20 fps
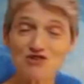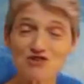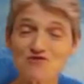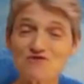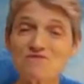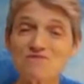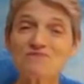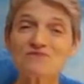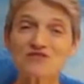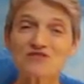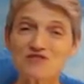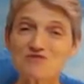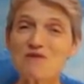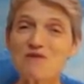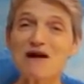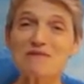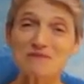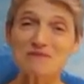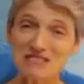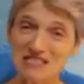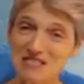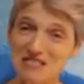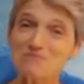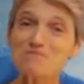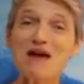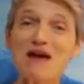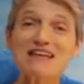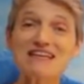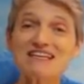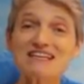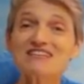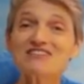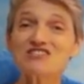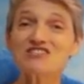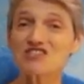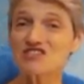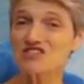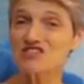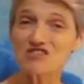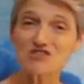too, you might be spending
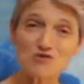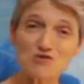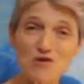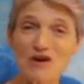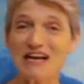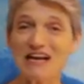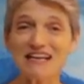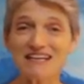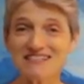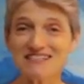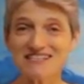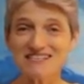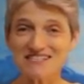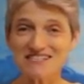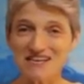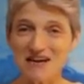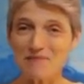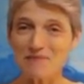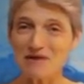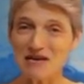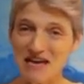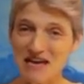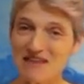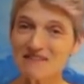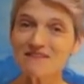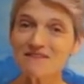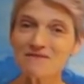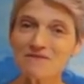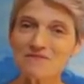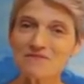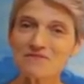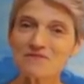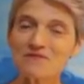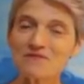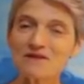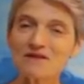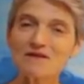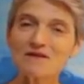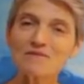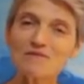just as quickly as it's coming in.
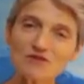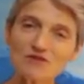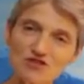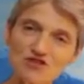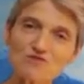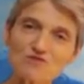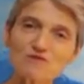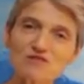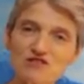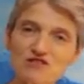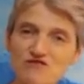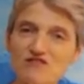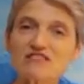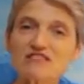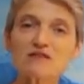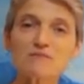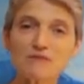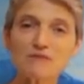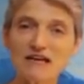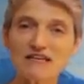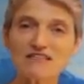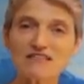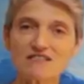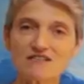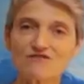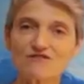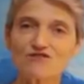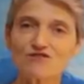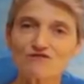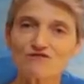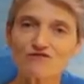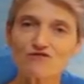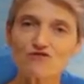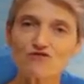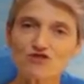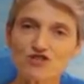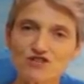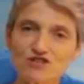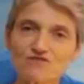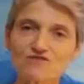But Jupiter is the planet of good
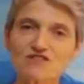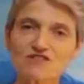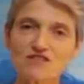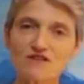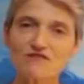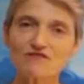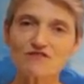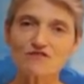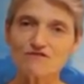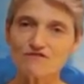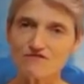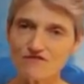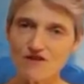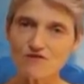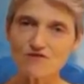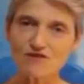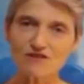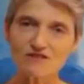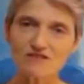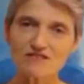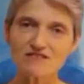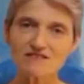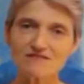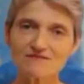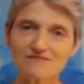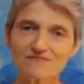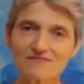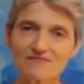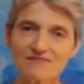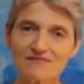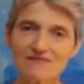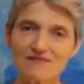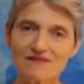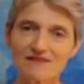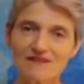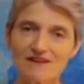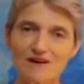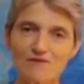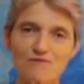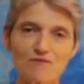fortune, so if you focus
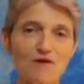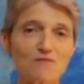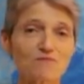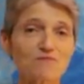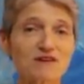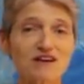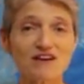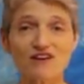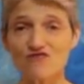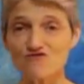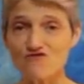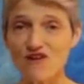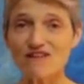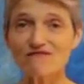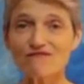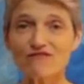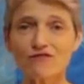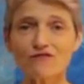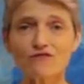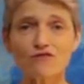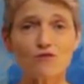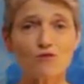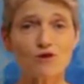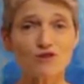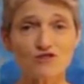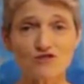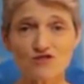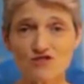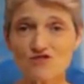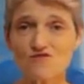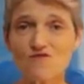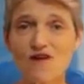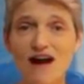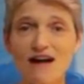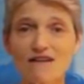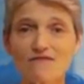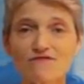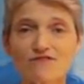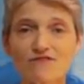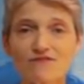upon being grateful for what you do
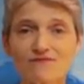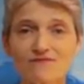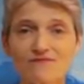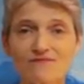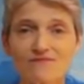have,